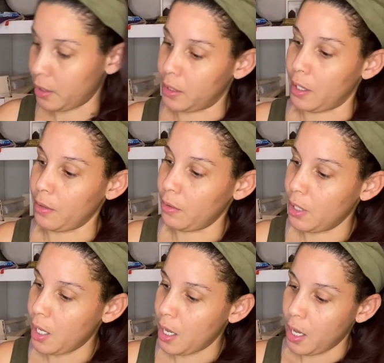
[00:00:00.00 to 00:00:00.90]
So
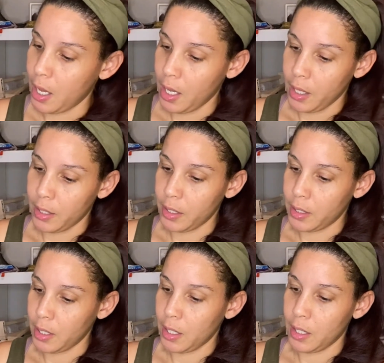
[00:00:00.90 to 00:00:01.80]
this
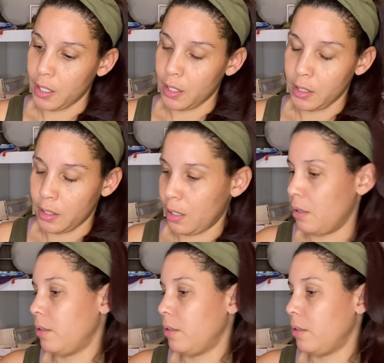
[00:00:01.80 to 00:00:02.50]
is